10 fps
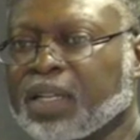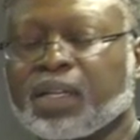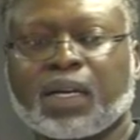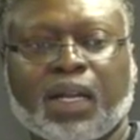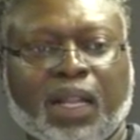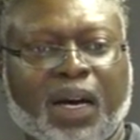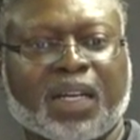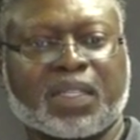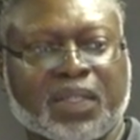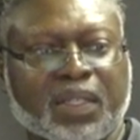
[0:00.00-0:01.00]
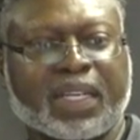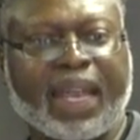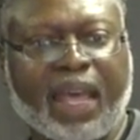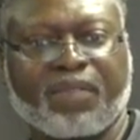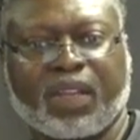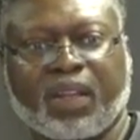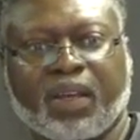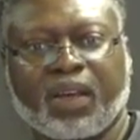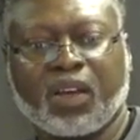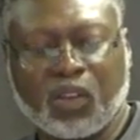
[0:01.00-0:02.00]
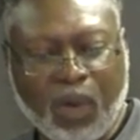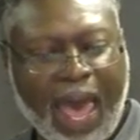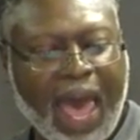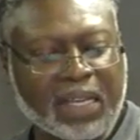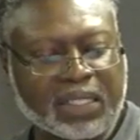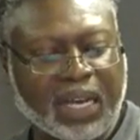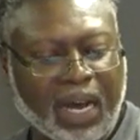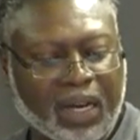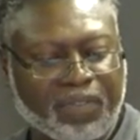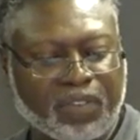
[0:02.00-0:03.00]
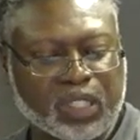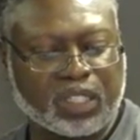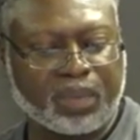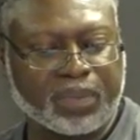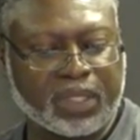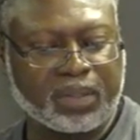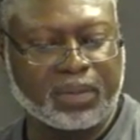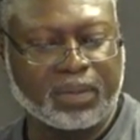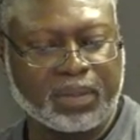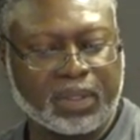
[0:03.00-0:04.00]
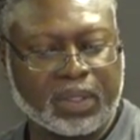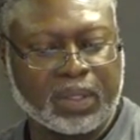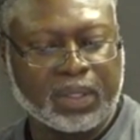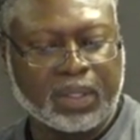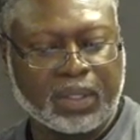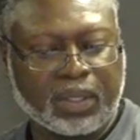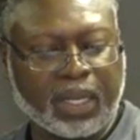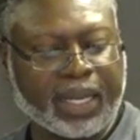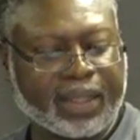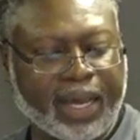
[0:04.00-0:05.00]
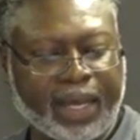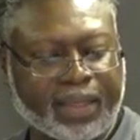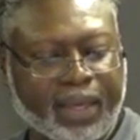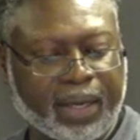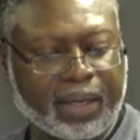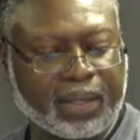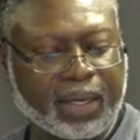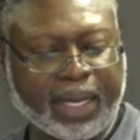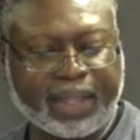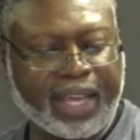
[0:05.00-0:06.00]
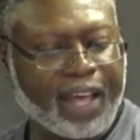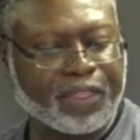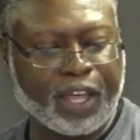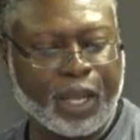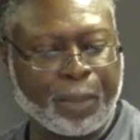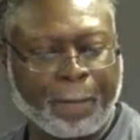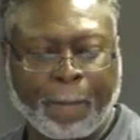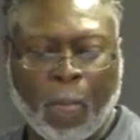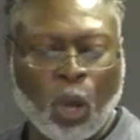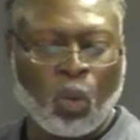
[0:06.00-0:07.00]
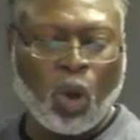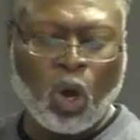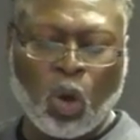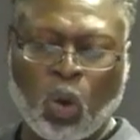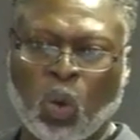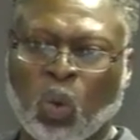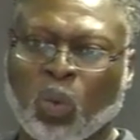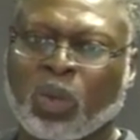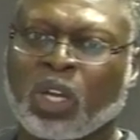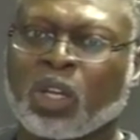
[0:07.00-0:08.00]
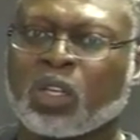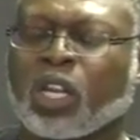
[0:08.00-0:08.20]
Look how long it took David to ask God for something. Mm. Look at that. Come on. Talk, Look at that right thing. There, right there. Woo. Yes, sir.